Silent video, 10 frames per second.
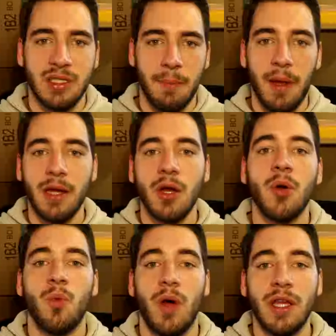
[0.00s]
Depending
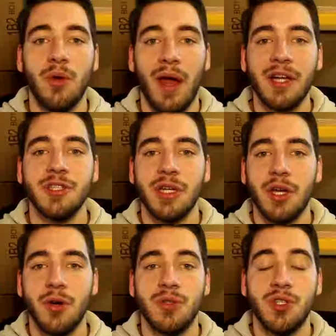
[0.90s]
on when you actually
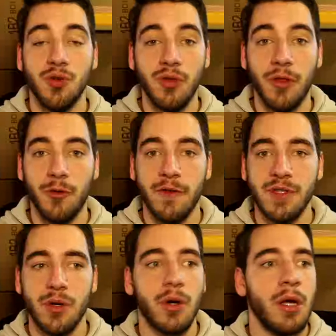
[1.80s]
go to the thrift
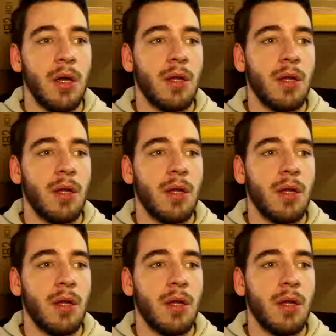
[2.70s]
store,